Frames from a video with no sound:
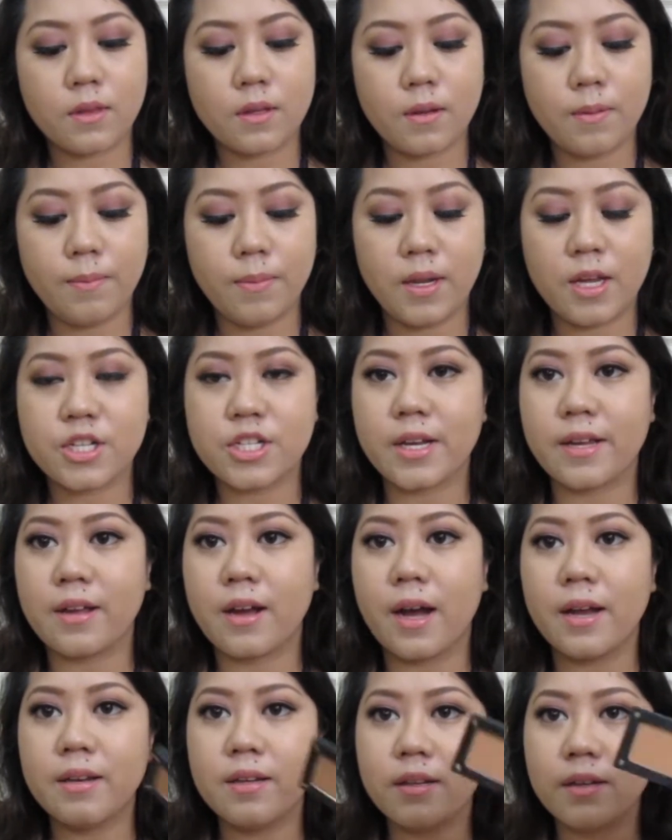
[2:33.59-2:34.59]
blush I
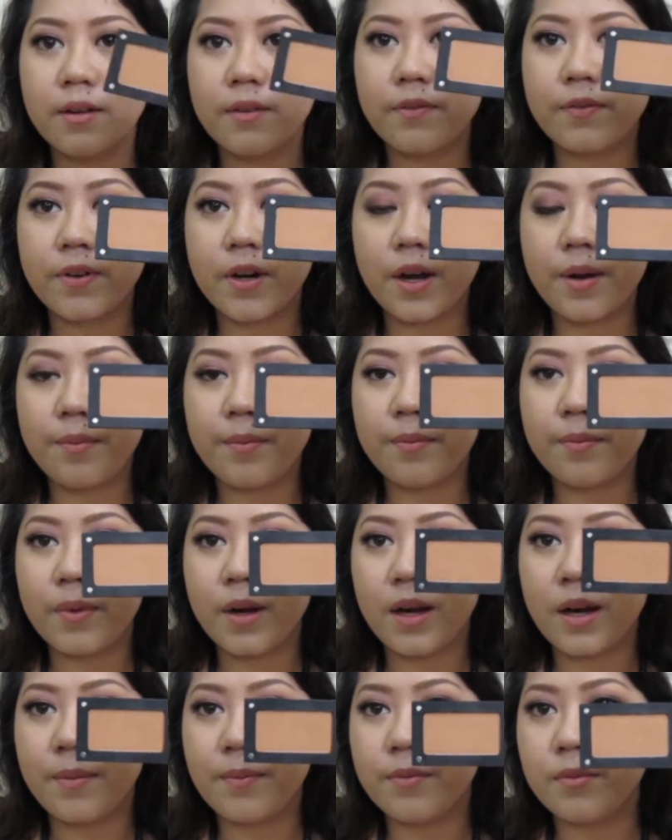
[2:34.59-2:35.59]
got
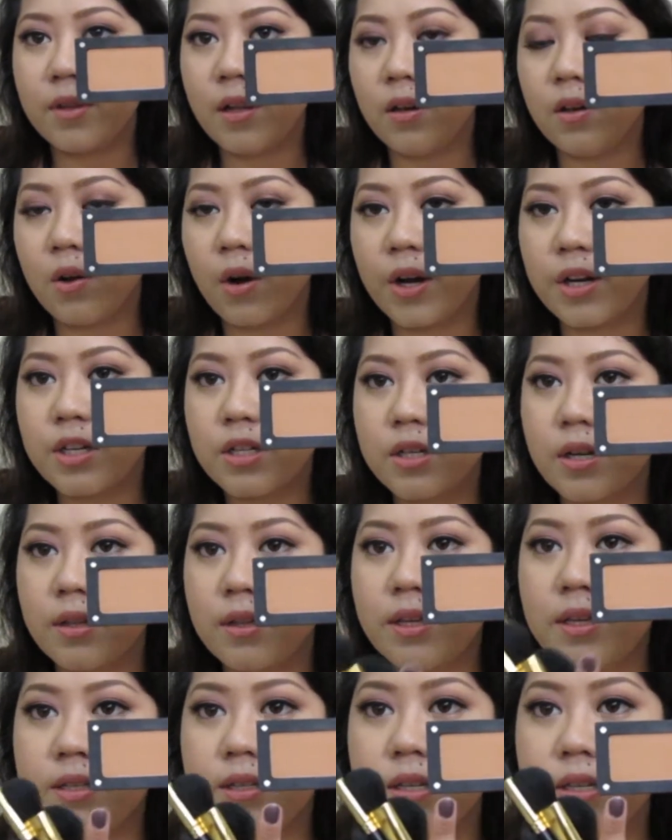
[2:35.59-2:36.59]
from the launch.
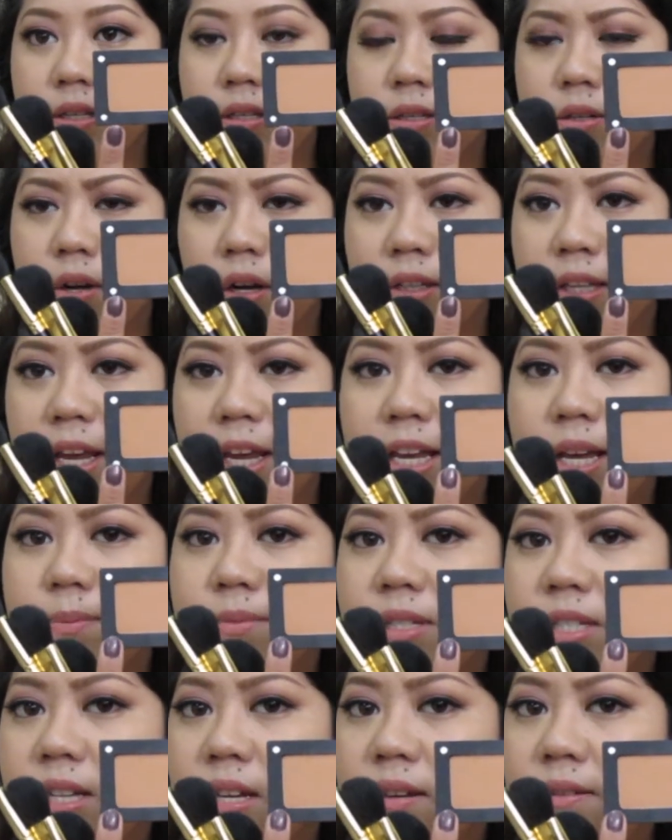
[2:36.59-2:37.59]
This is called
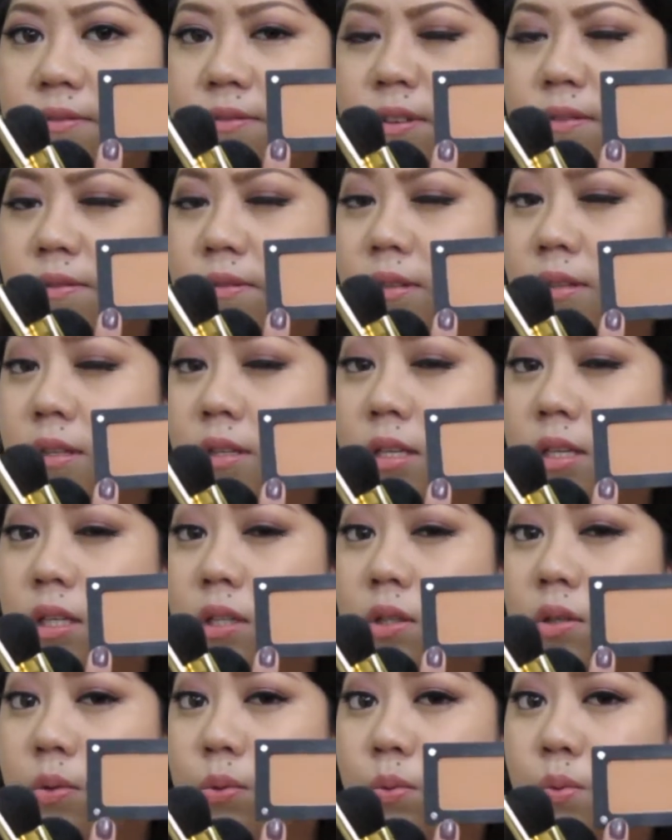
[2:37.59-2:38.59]
AMC
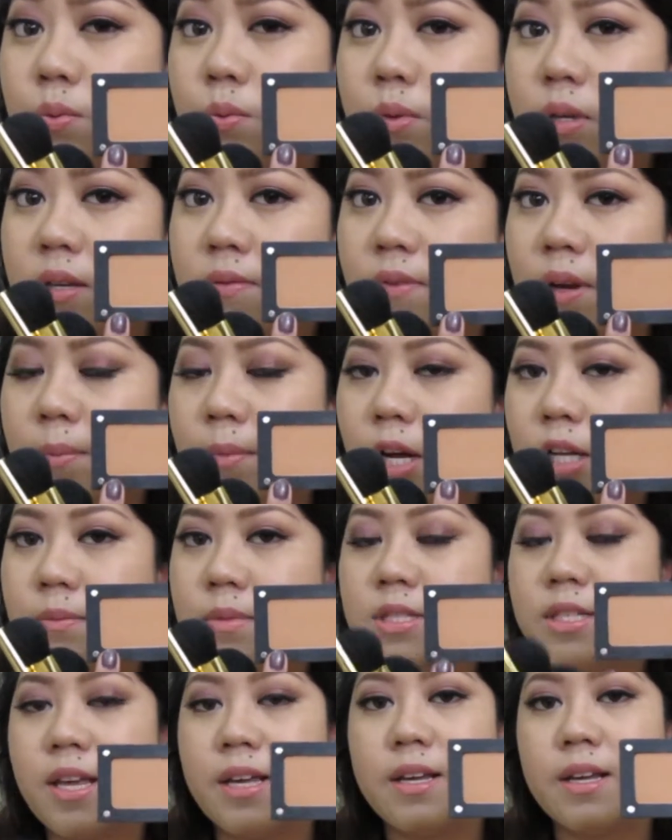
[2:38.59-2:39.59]
52, if I'm not
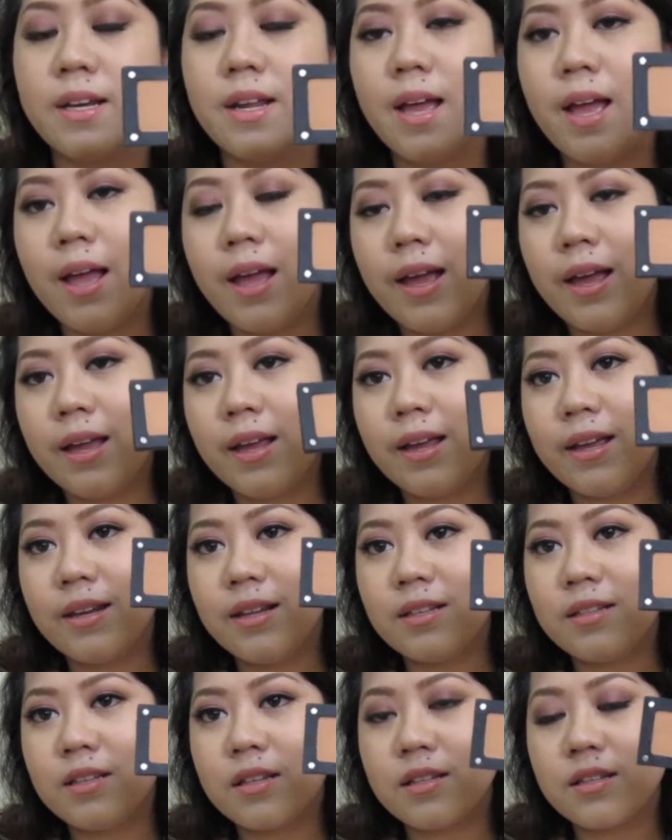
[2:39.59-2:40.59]
mistaken. And
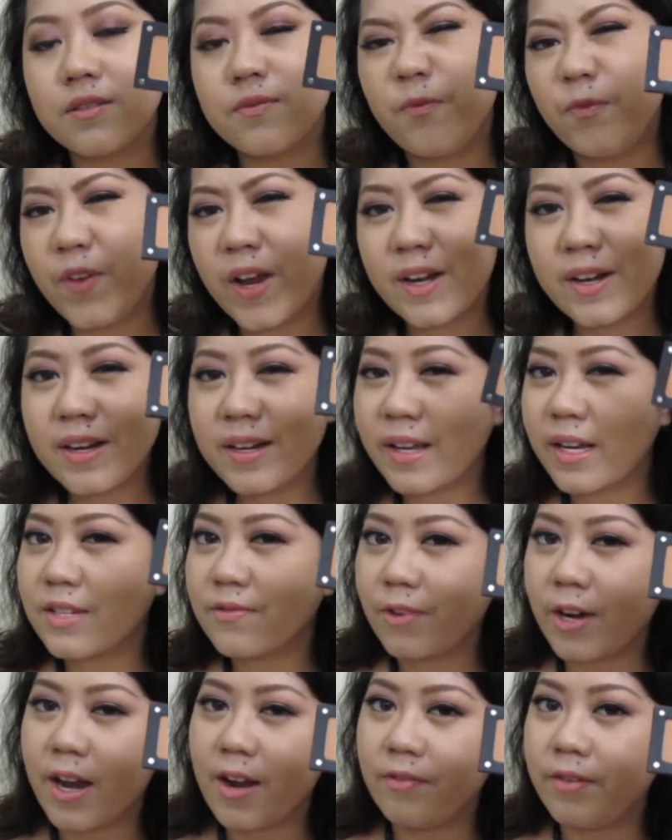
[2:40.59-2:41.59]
it's very nice
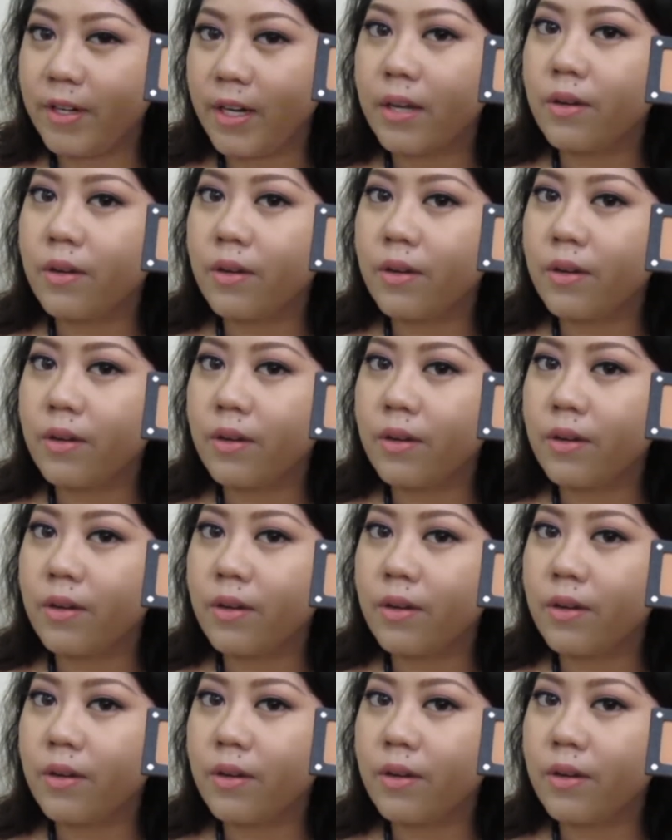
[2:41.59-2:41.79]
for everyday